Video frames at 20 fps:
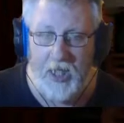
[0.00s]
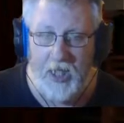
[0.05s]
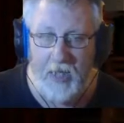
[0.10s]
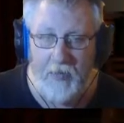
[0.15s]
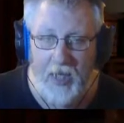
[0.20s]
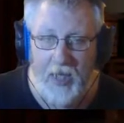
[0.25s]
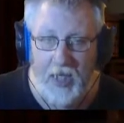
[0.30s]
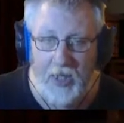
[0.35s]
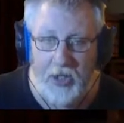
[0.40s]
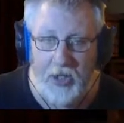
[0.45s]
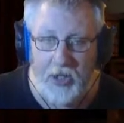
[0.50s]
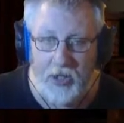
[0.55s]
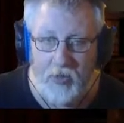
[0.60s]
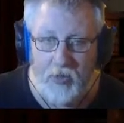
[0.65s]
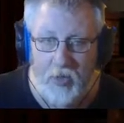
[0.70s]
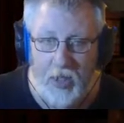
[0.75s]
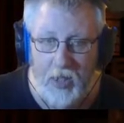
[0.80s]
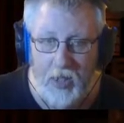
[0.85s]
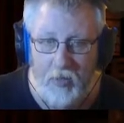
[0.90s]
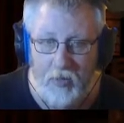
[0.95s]
match as
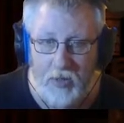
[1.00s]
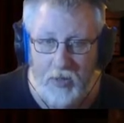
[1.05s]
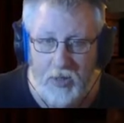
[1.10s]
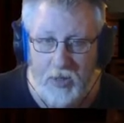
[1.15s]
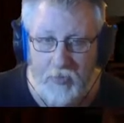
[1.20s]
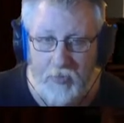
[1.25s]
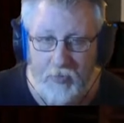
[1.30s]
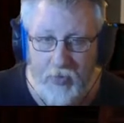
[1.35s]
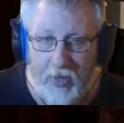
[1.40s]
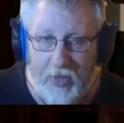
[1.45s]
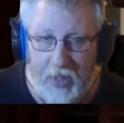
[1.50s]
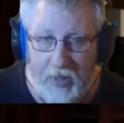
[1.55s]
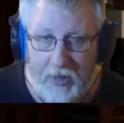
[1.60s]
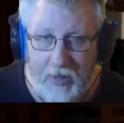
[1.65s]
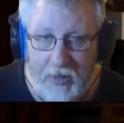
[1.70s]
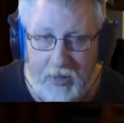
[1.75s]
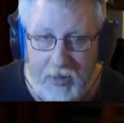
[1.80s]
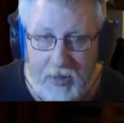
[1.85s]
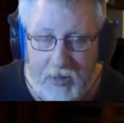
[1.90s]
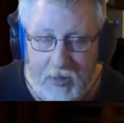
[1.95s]
well. It wasn't in
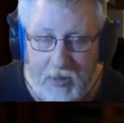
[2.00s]
practice.